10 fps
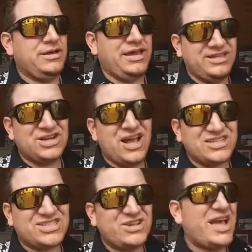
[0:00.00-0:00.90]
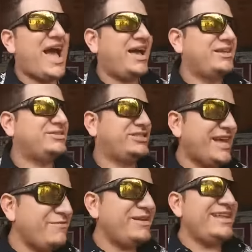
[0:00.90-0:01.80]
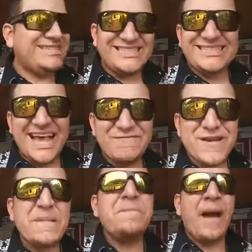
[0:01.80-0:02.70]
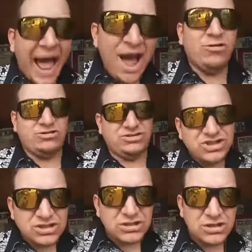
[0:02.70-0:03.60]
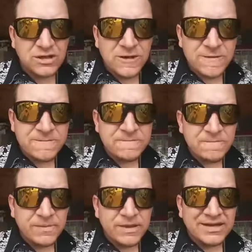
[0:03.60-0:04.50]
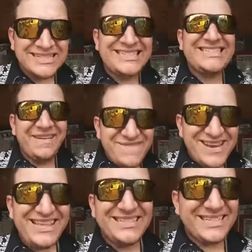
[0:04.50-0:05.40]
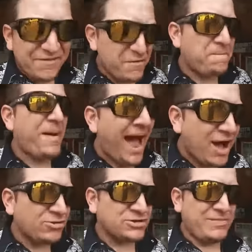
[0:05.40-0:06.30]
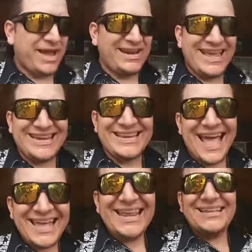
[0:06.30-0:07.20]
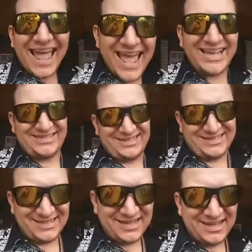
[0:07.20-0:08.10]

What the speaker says: he's lost 77 pounds. 77 pounds, man, in 90 days.